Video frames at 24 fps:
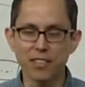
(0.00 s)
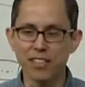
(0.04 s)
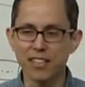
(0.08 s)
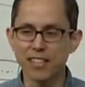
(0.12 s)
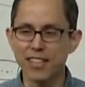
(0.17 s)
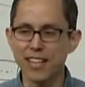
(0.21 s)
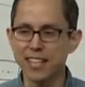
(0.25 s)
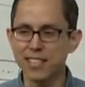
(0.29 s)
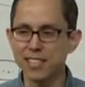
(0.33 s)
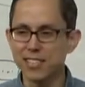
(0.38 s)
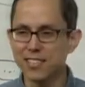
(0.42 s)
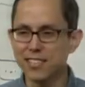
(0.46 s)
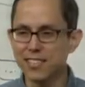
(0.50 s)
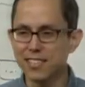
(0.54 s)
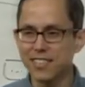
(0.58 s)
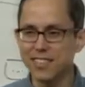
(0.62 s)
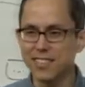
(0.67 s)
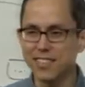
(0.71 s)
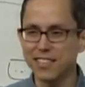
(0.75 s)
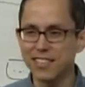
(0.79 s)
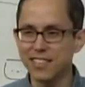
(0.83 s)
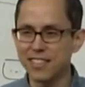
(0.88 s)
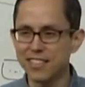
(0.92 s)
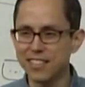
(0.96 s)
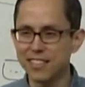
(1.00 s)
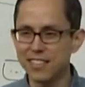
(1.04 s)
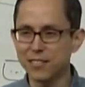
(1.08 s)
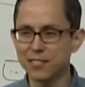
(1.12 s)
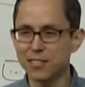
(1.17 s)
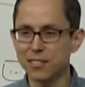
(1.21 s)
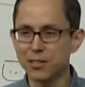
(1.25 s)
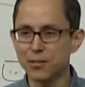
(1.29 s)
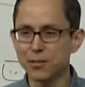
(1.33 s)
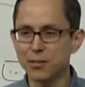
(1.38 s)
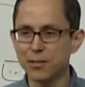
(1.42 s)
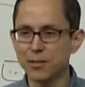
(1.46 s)
a connection to the
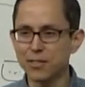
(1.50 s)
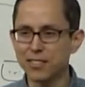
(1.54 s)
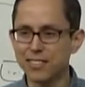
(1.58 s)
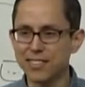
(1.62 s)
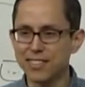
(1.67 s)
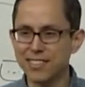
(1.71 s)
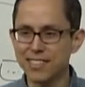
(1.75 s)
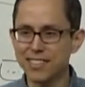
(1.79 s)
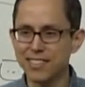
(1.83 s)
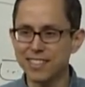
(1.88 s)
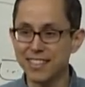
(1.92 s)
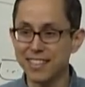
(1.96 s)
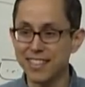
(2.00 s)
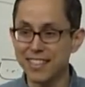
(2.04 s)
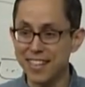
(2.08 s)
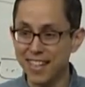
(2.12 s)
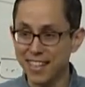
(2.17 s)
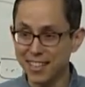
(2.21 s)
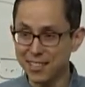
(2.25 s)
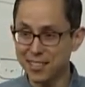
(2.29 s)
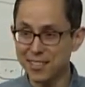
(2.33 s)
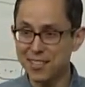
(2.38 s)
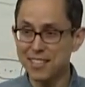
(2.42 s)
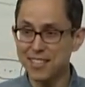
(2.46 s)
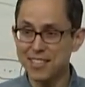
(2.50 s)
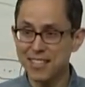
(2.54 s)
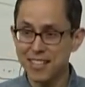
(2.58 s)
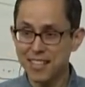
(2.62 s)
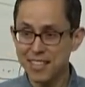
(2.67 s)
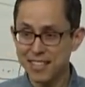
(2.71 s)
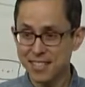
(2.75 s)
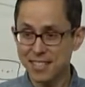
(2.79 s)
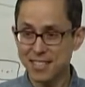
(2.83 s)
individual and see the connections,